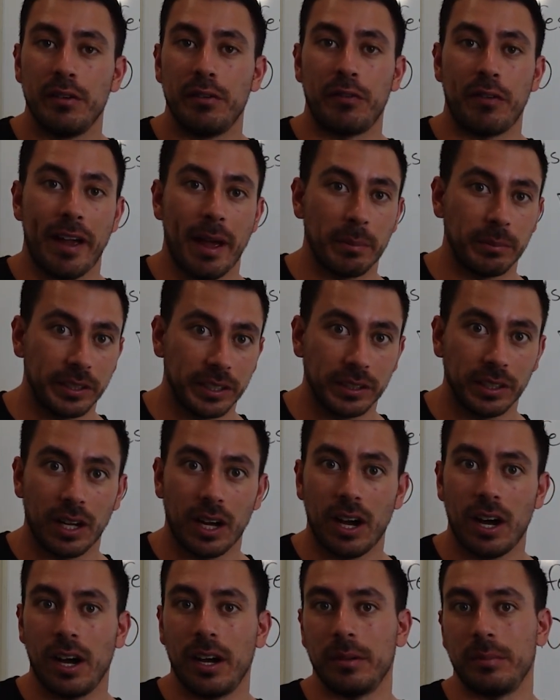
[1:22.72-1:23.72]
family
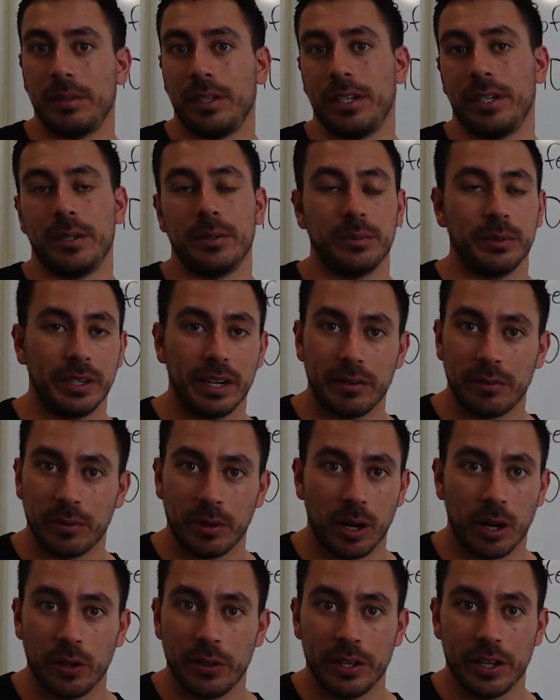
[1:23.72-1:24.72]
law, you know, whatever,
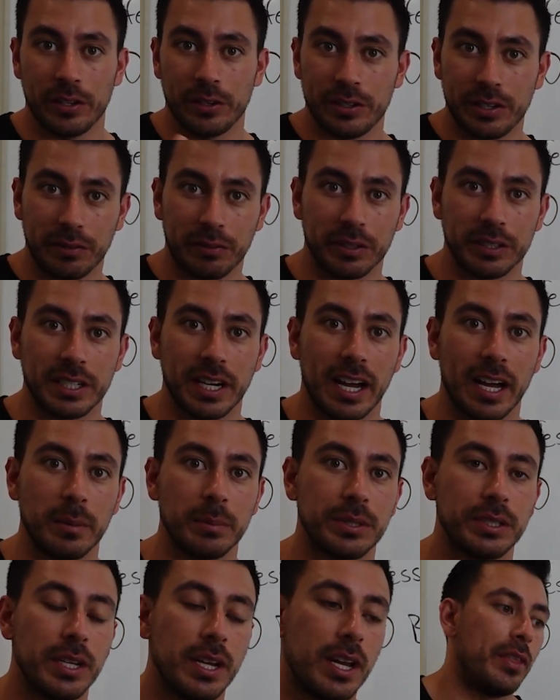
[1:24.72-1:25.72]
all the other different
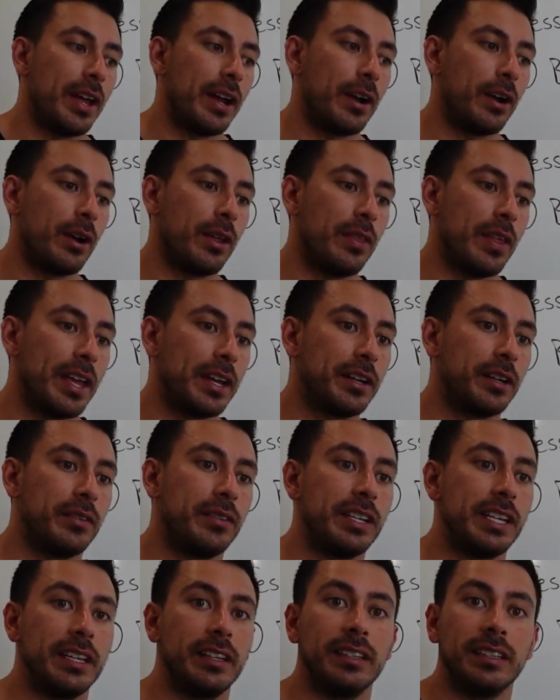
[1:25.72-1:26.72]
types. They could
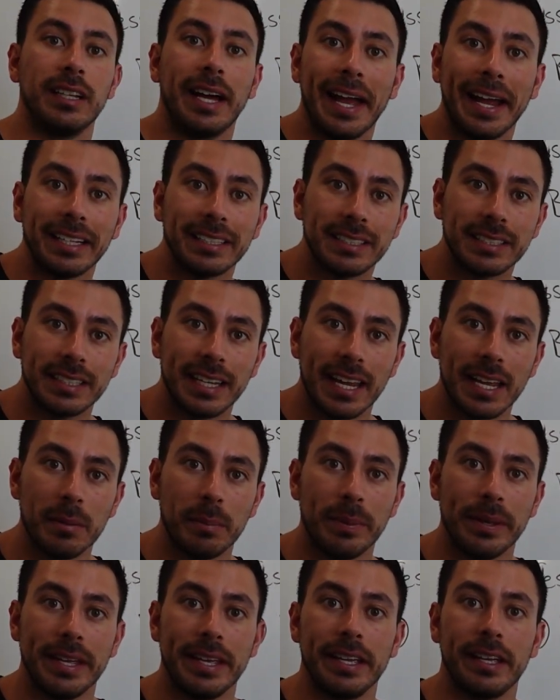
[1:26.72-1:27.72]
need
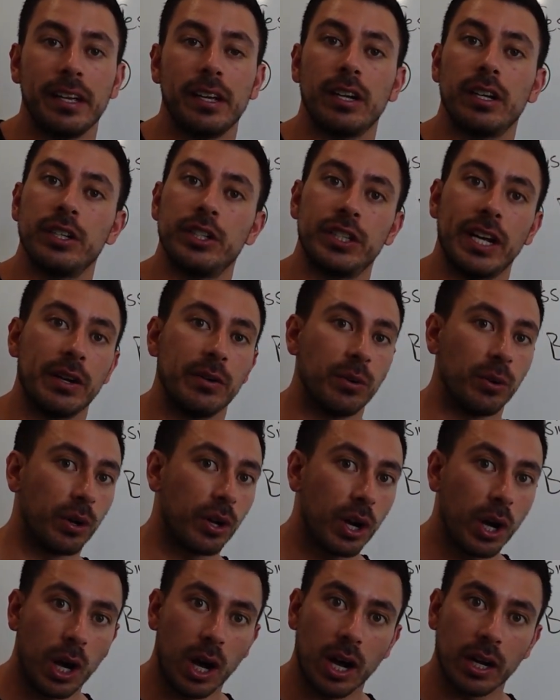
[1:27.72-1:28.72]
landscaping, general
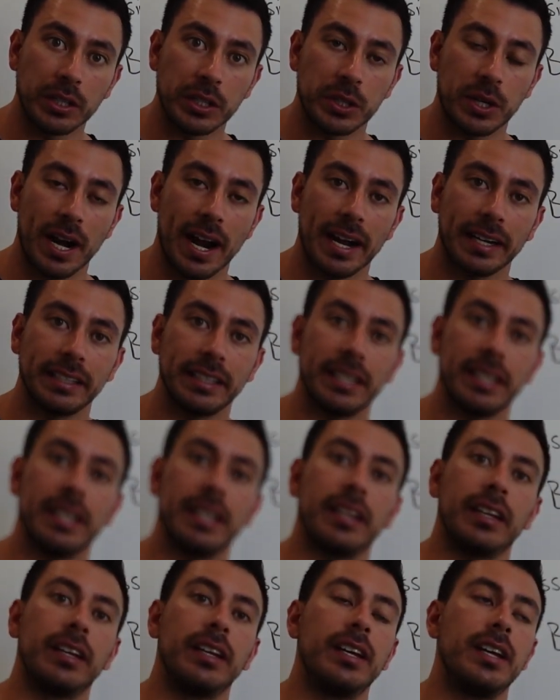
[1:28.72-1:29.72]

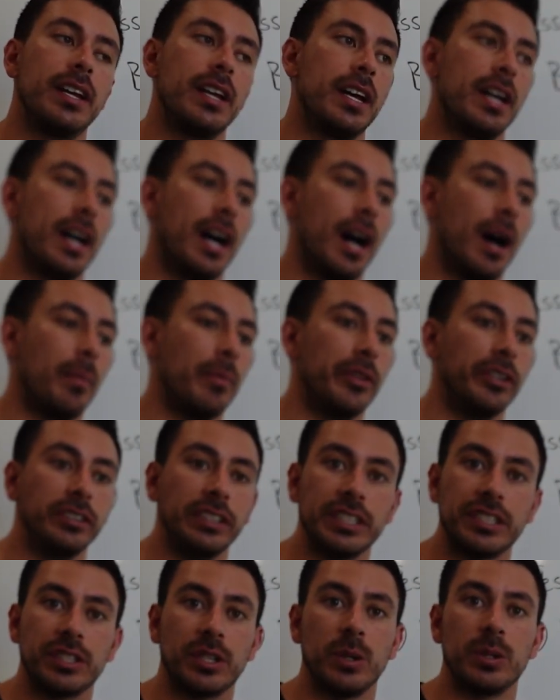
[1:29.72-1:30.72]
contracting. The
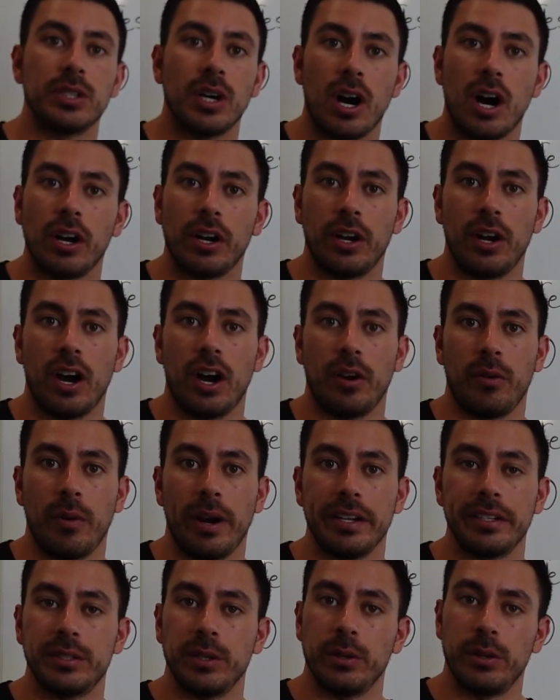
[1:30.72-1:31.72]
list goes on and on,
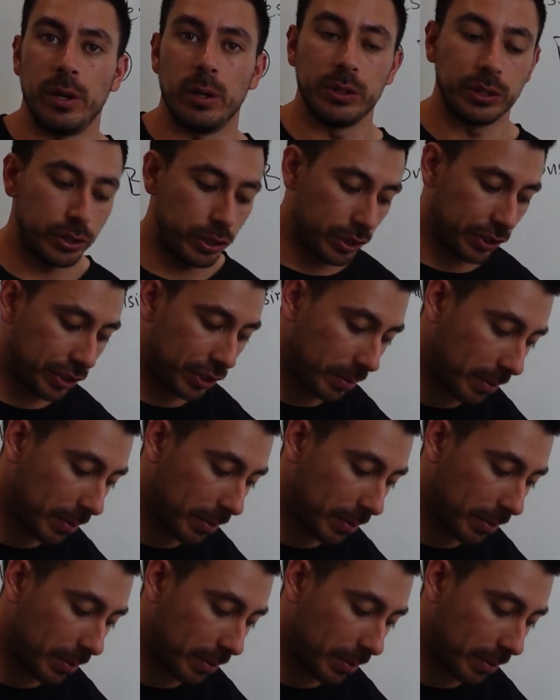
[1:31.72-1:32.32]
right? So those are just